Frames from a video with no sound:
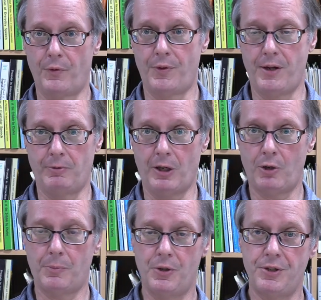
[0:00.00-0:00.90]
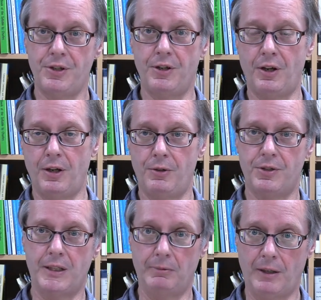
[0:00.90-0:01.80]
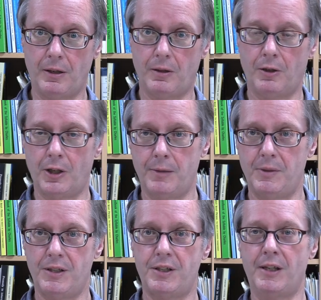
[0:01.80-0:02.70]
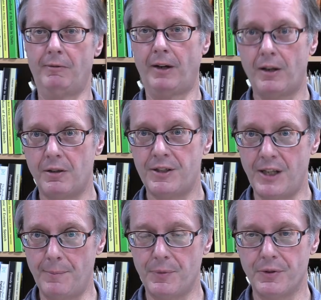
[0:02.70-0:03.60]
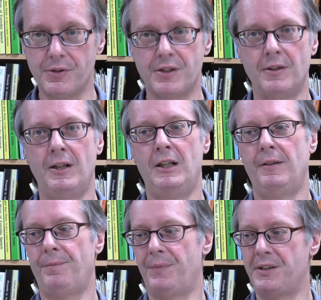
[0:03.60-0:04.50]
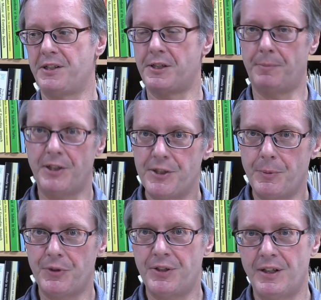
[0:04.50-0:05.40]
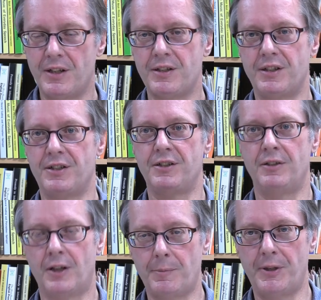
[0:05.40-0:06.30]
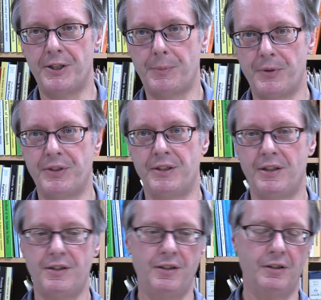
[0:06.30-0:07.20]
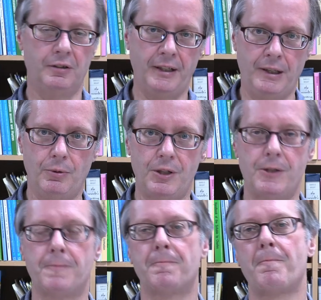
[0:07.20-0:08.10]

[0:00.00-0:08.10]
for a theoretical person, you're going to use theoretical arguments, theoretical examples. This is a possible sentence. This is not a possible sentence in the language.